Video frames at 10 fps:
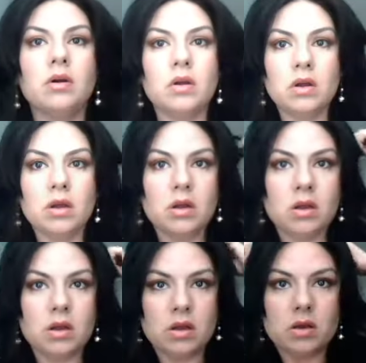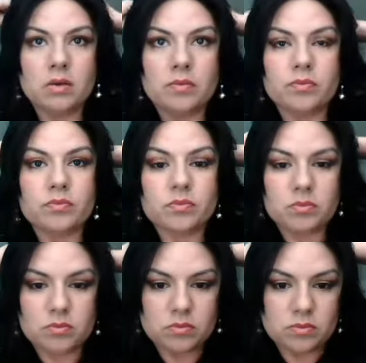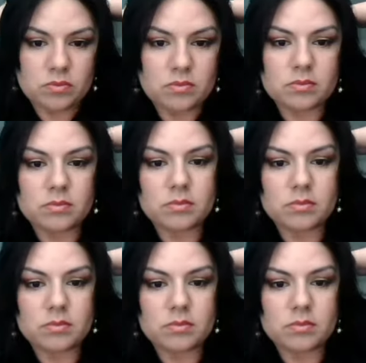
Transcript: No one is speaking in this clip.